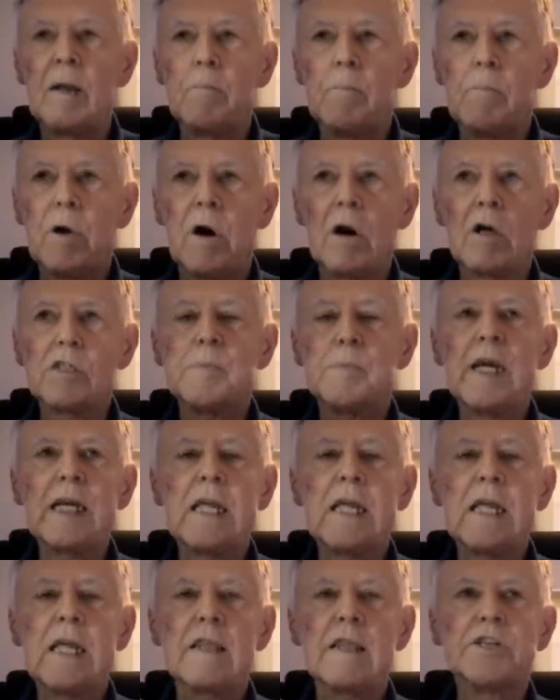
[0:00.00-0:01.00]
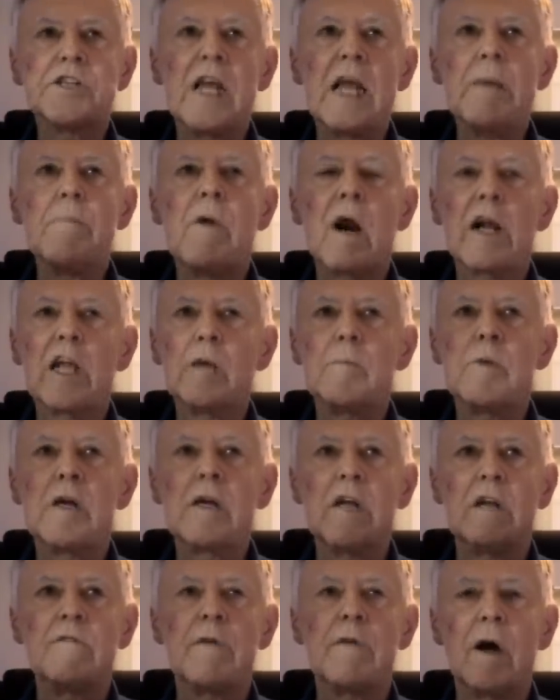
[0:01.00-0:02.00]
But it, Paul's making the
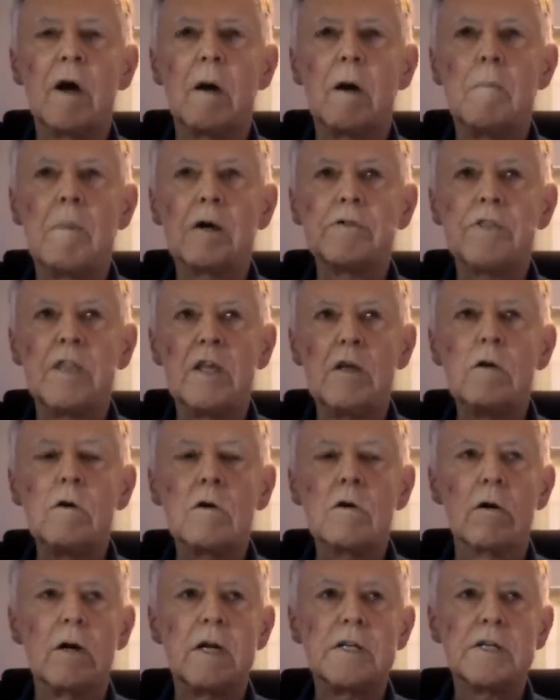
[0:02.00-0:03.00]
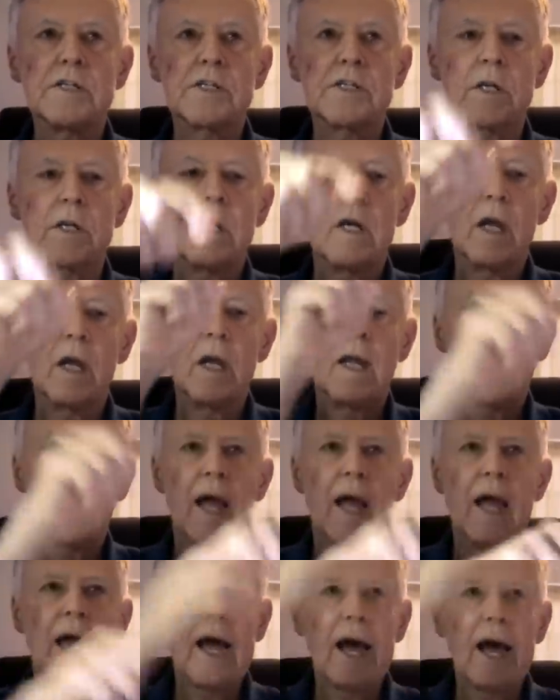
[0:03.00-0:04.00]
same argument in, about the
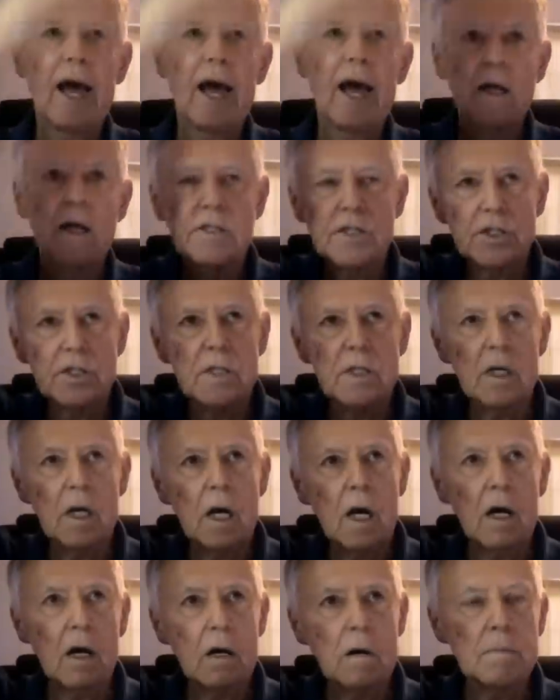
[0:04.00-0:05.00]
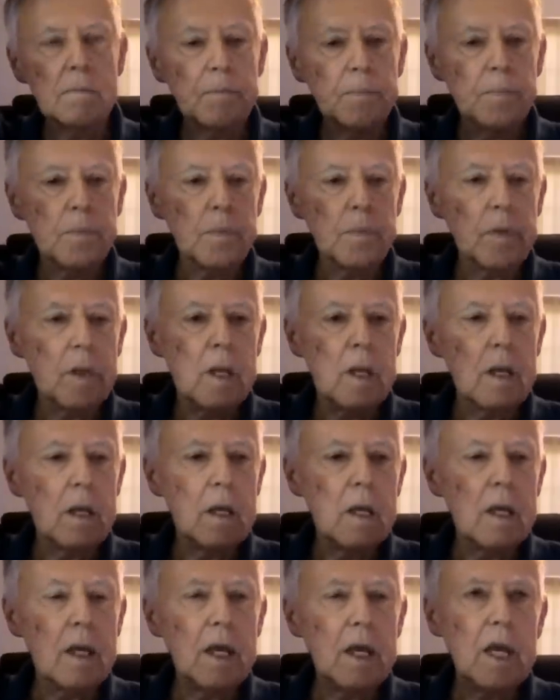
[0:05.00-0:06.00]
Eucharist as
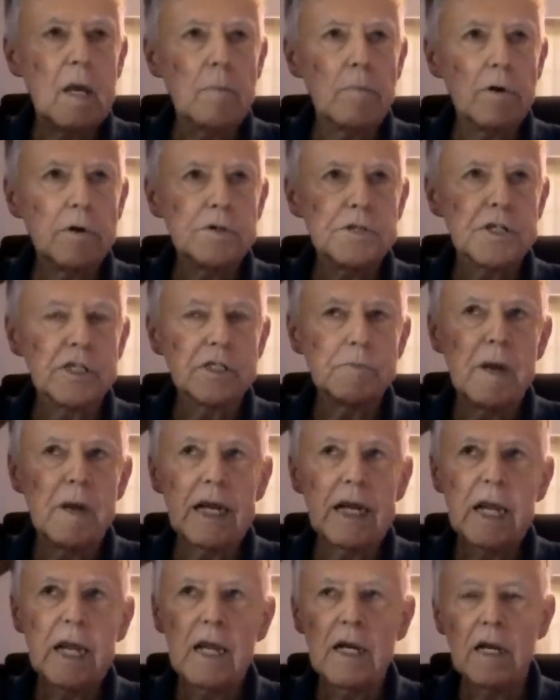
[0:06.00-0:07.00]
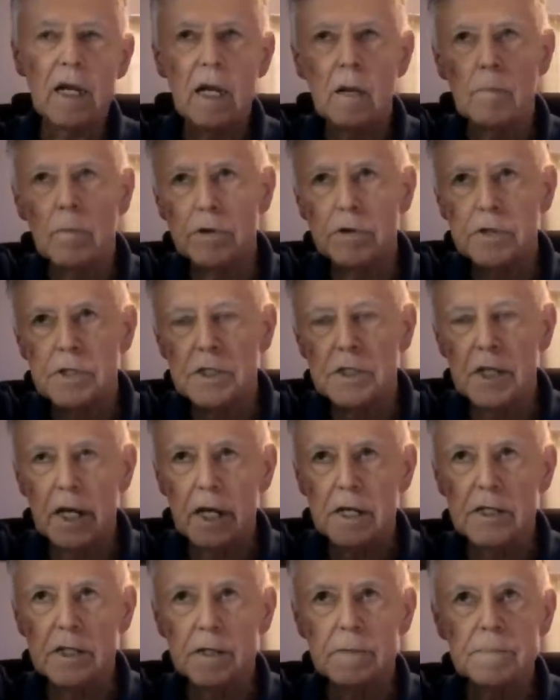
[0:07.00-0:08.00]
um, Hebrews is making in
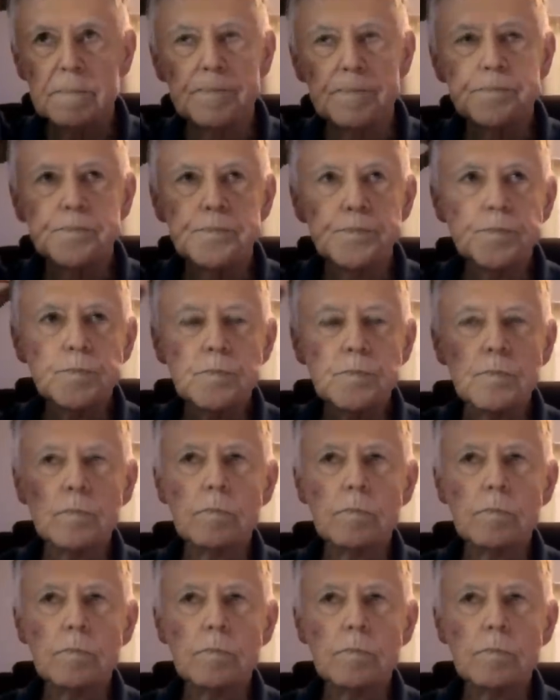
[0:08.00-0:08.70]
Hebrews six.